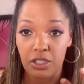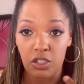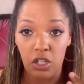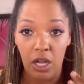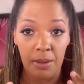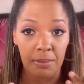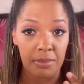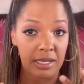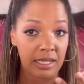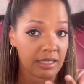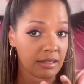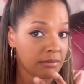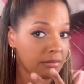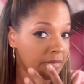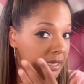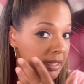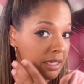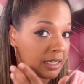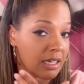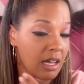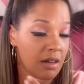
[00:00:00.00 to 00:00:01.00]
I mean, like,
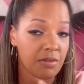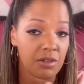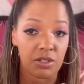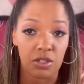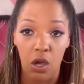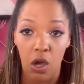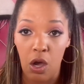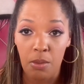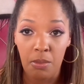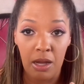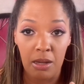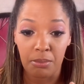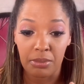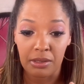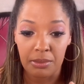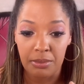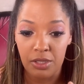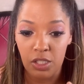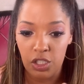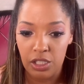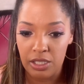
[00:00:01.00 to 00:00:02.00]
it covers all my
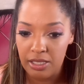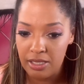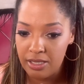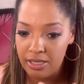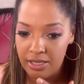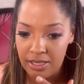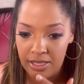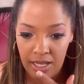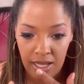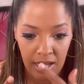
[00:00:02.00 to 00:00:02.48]
blemishes.